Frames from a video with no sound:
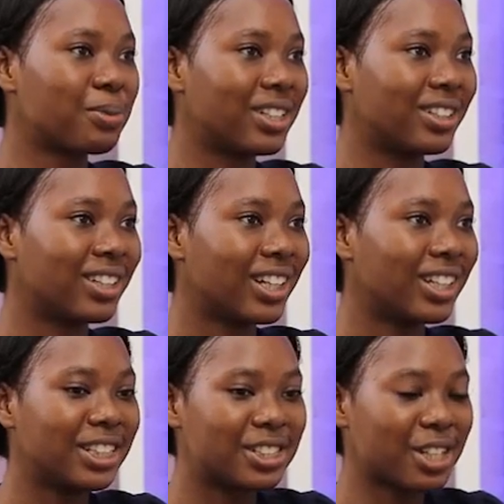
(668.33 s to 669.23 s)
to me.
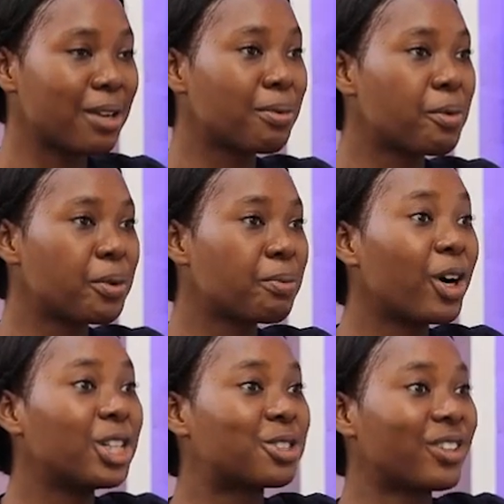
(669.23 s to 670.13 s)
The child will be
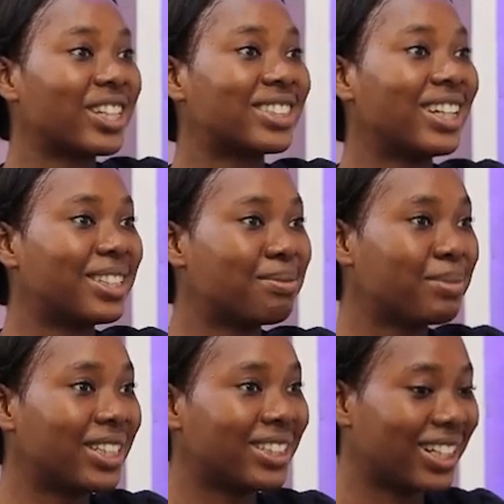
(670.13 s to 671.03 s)
more interested in
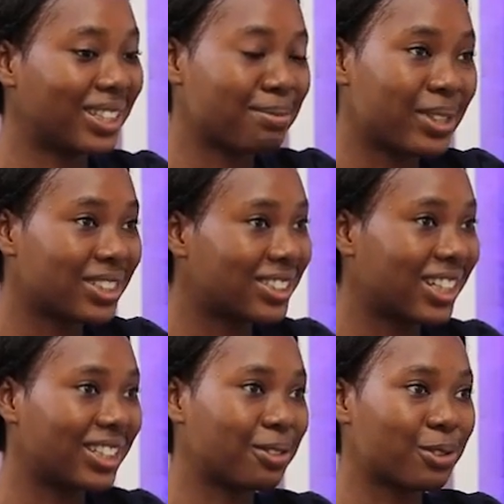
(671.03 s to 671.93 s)
me than the person
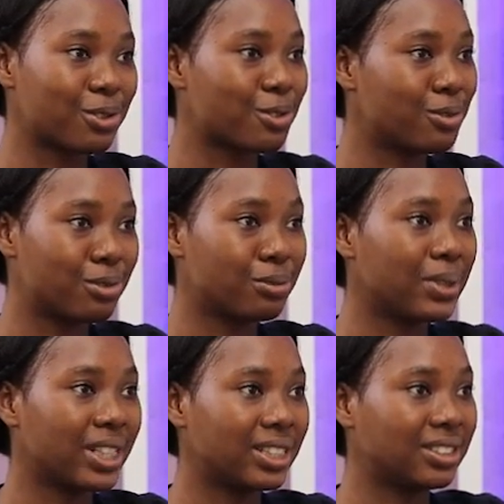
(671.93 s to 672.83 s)
that they want to do
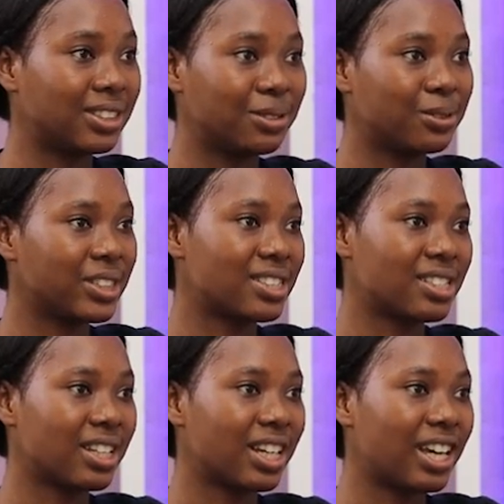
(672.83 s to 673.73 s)
make the deal with.
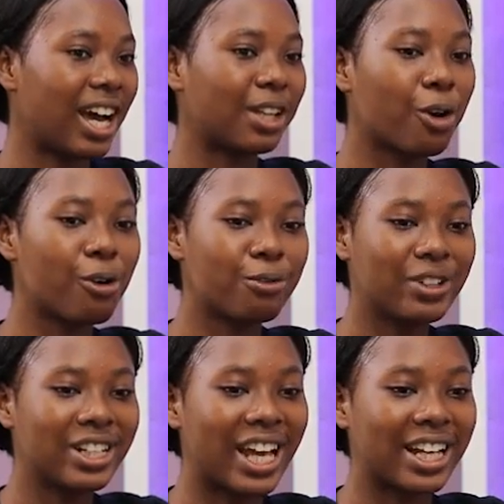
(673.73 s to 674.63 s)
And they'll
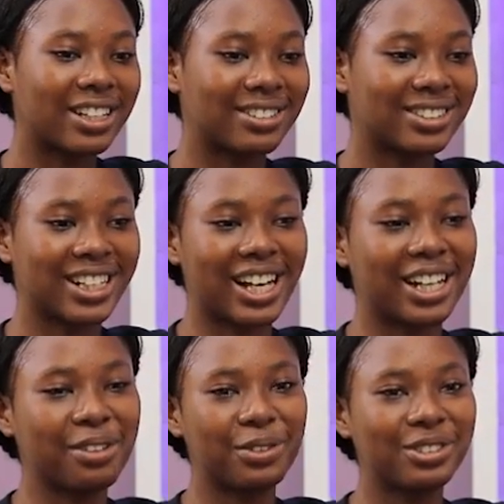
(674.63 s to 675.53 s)
feel like they
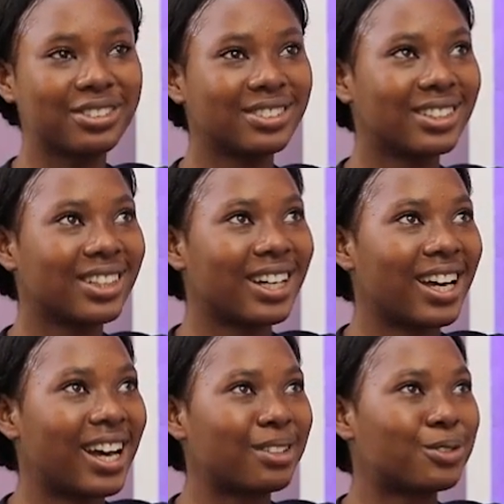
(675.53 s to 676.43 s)
can even
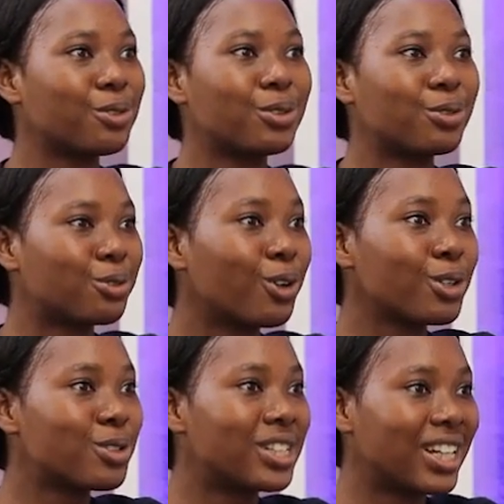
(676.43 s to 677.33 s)

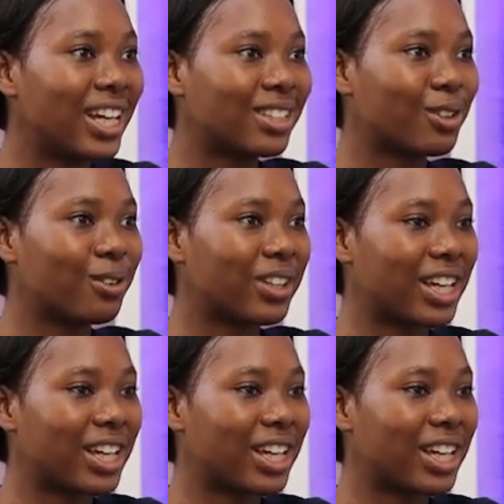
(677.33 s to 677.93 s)
go to the length of